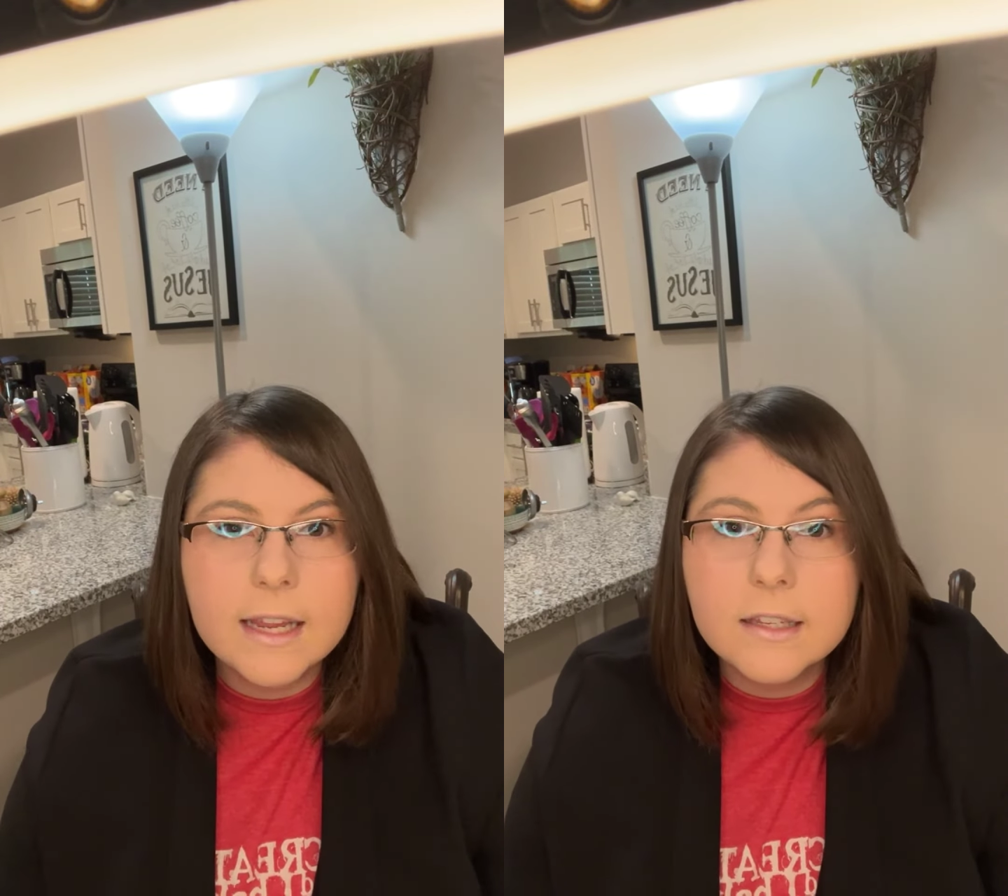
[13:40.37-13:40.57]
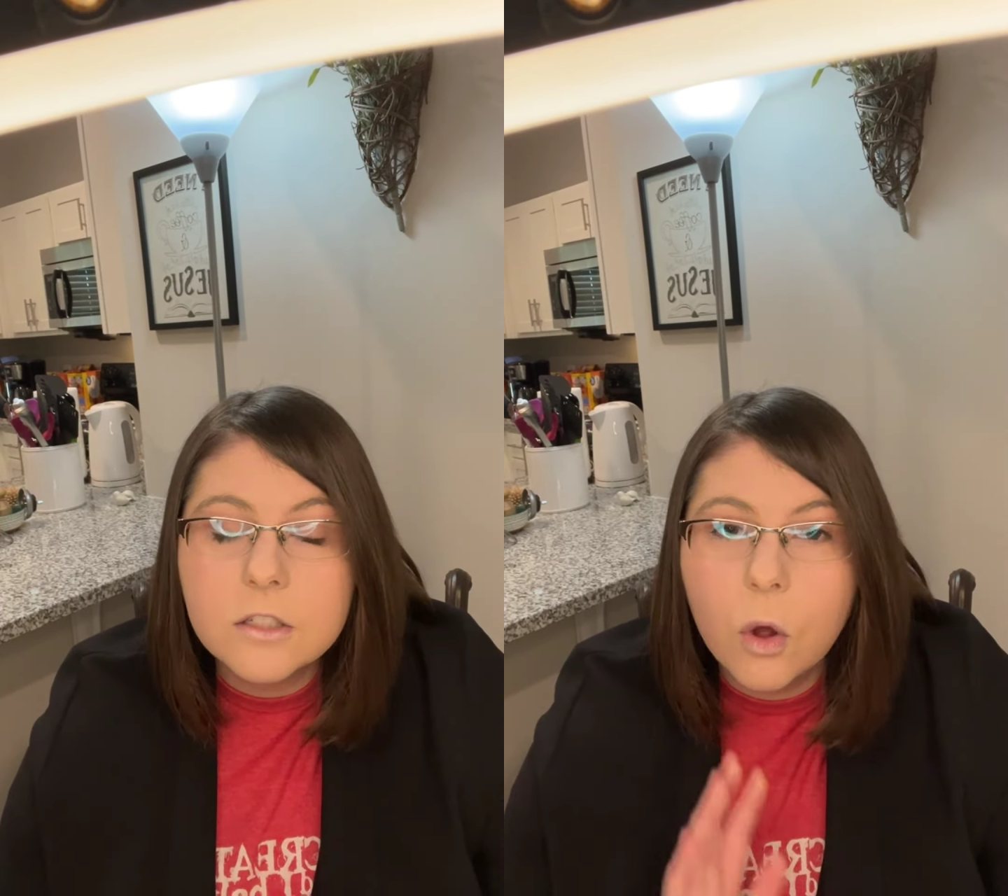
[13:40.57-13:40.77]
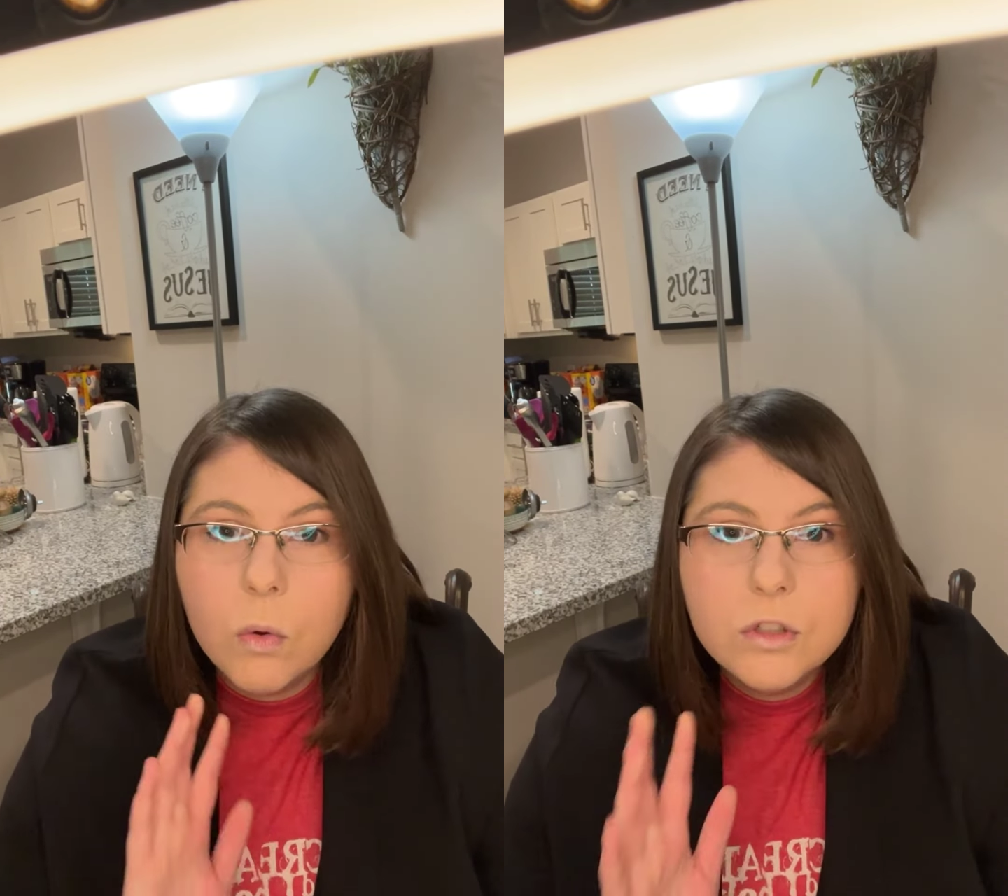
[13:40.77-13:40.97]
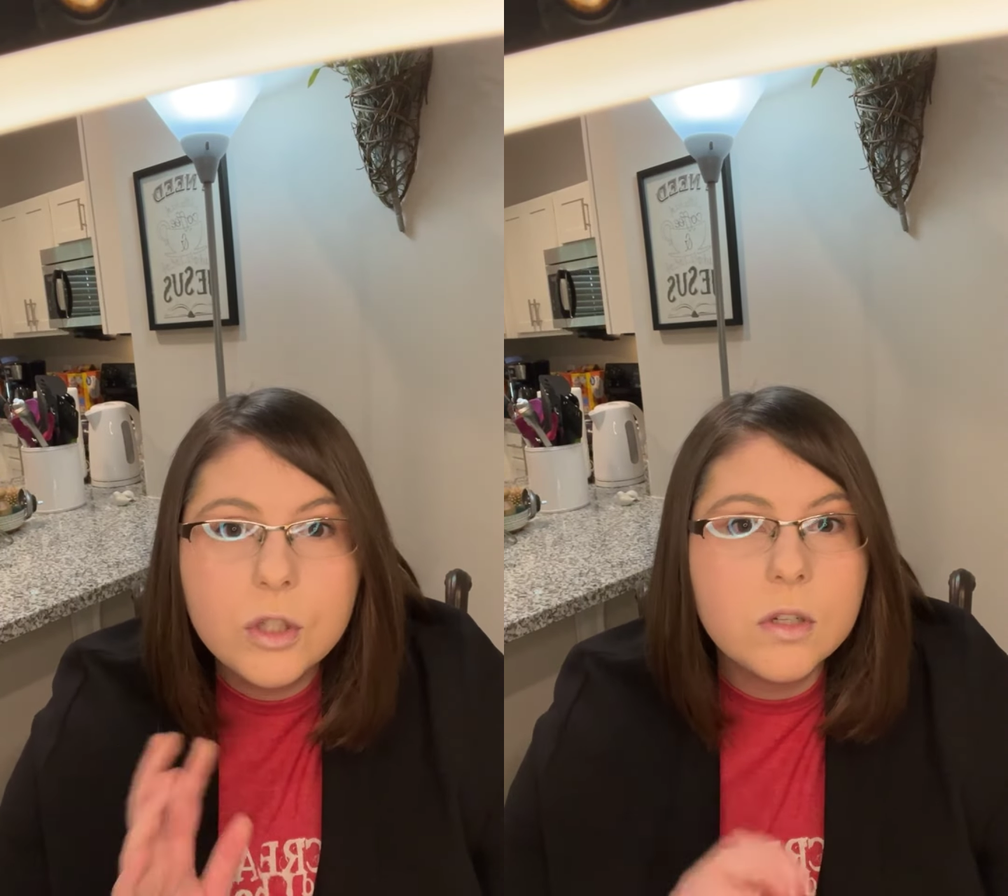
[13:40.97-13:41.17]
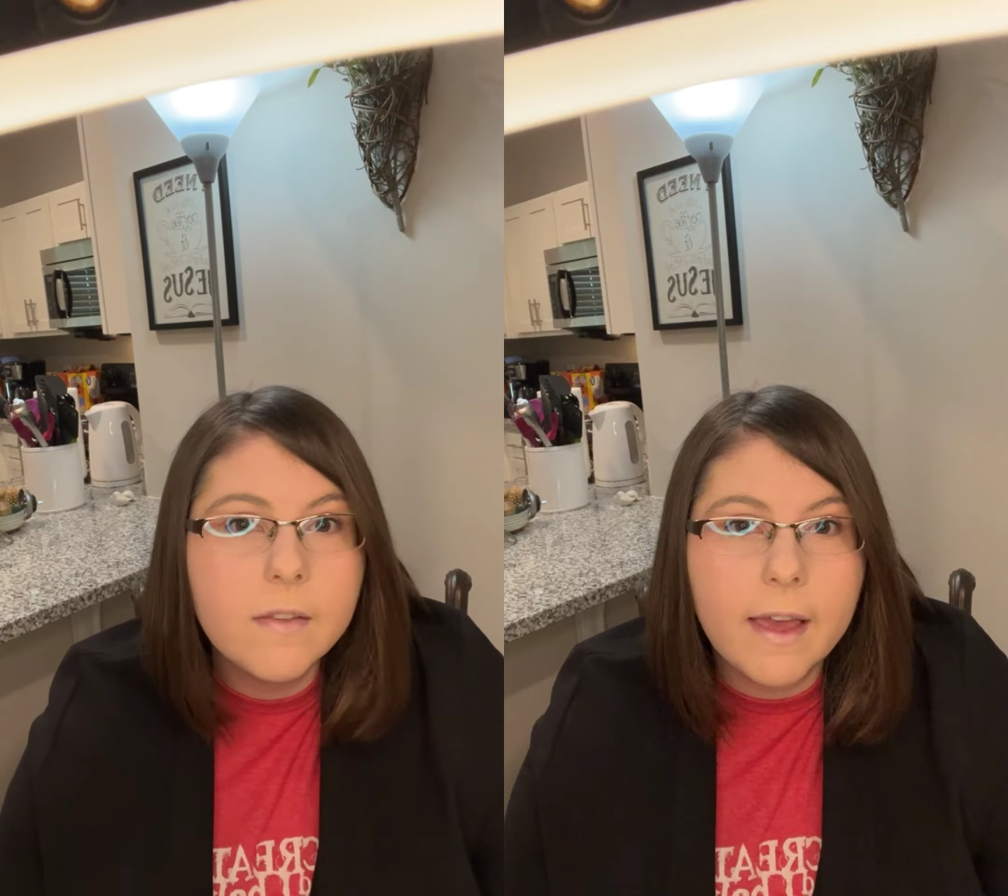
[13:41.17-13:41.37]
He has told
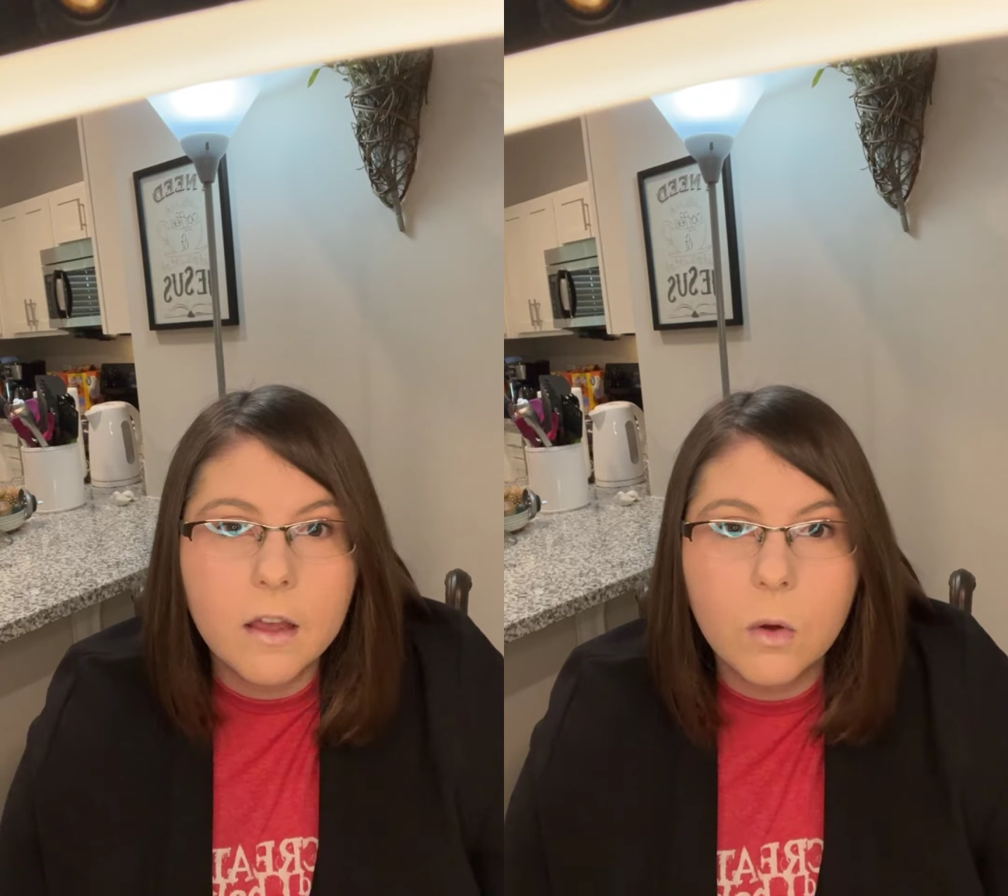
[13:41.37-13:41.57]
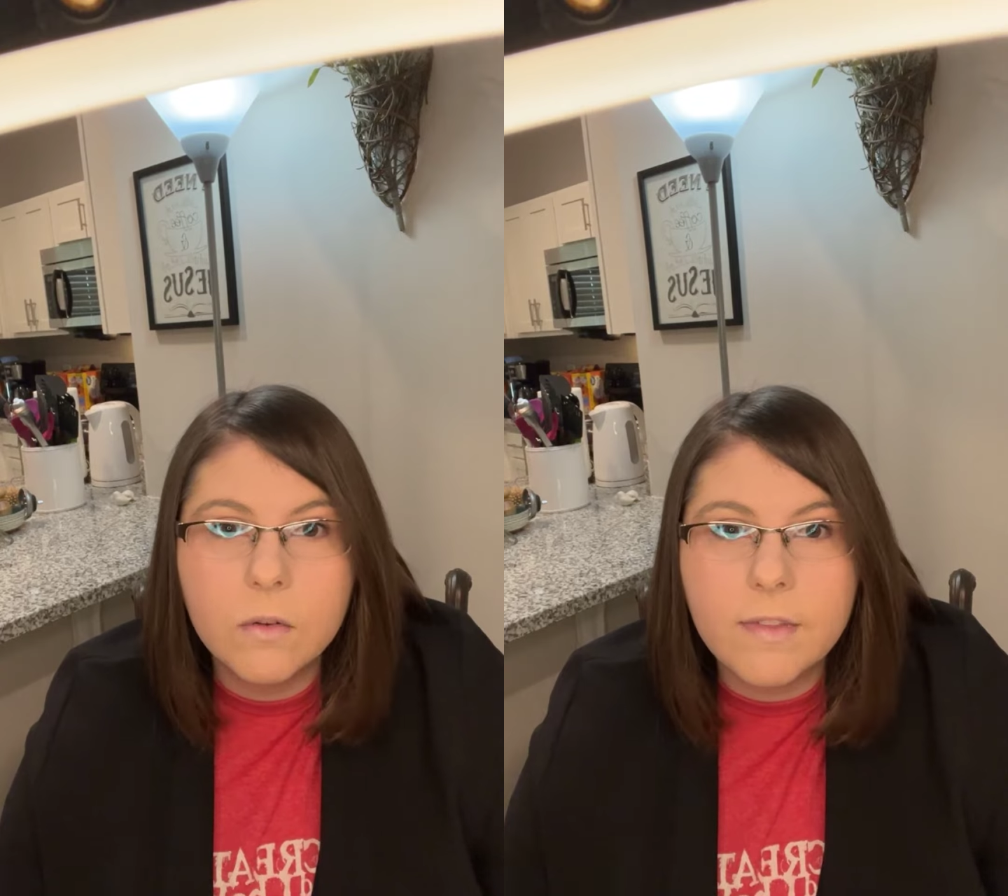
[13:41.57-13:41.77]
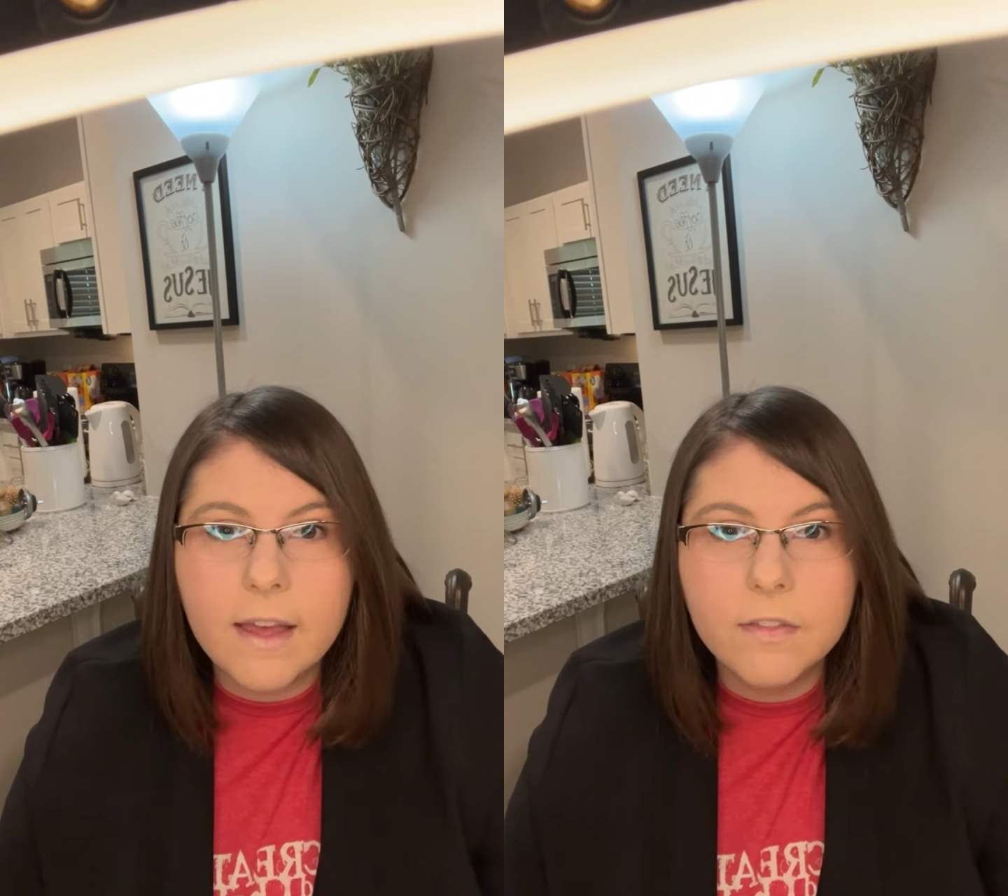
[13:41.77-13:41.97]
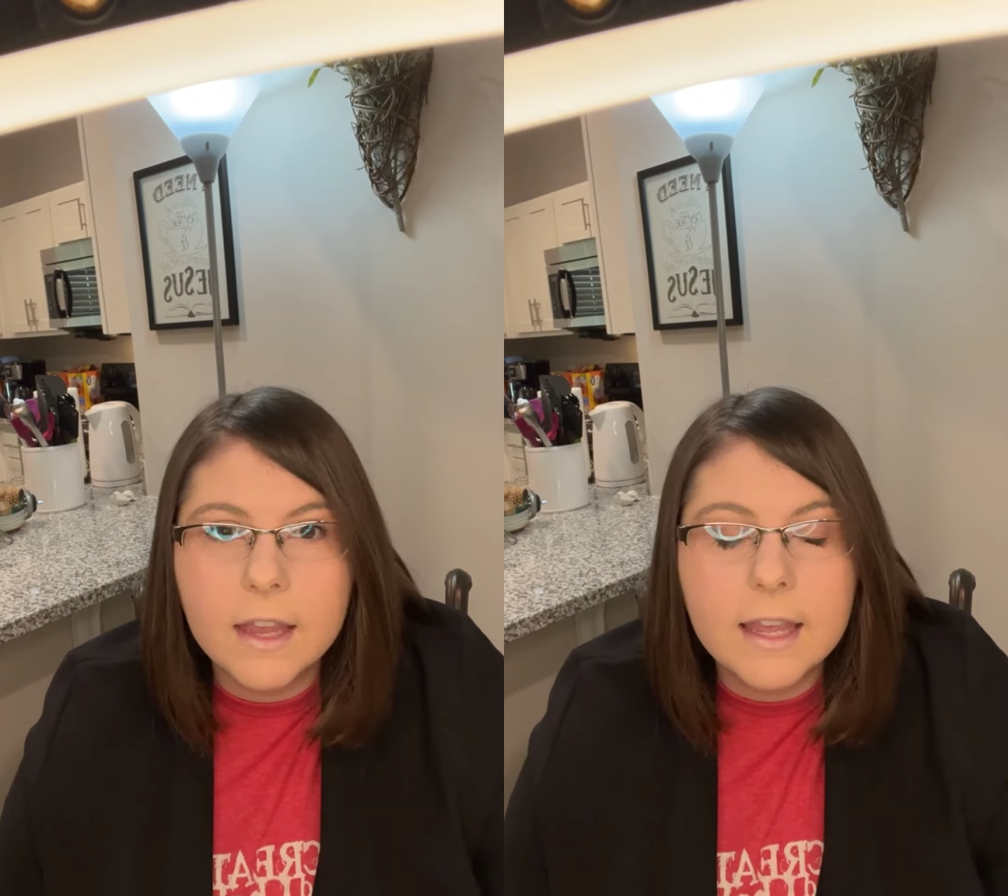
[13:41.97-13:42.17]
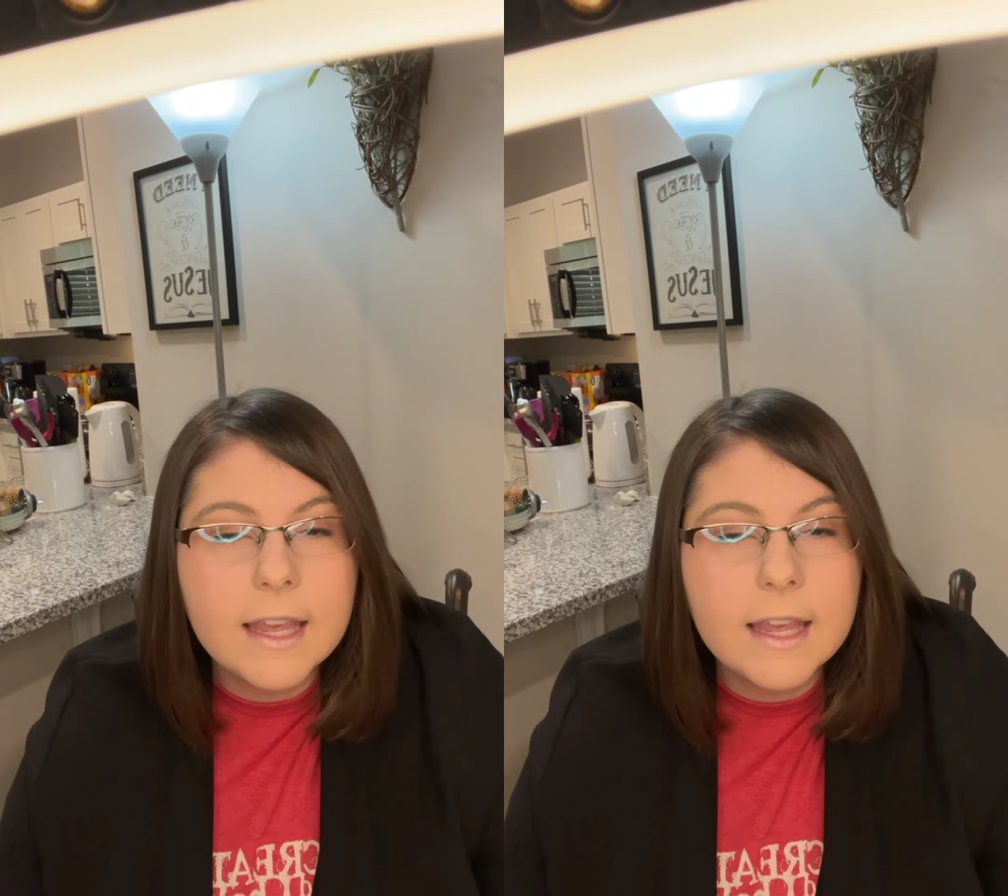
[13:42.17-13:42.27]
you to let go of that thing.